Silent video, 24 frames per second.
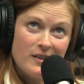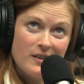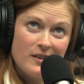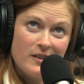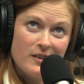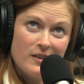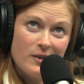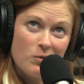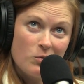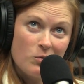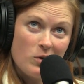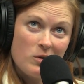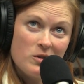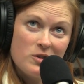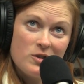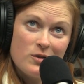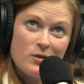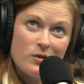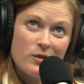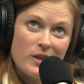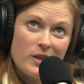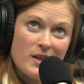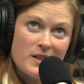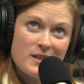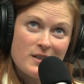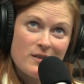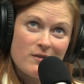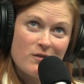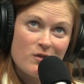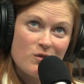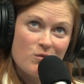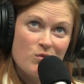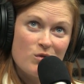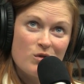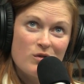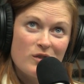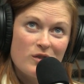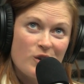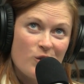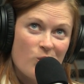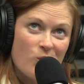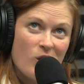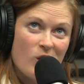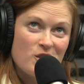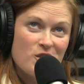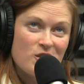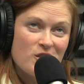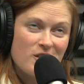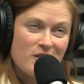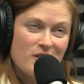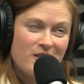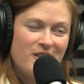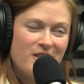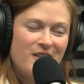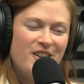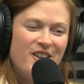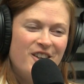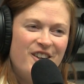uh, we do less of the moving watching,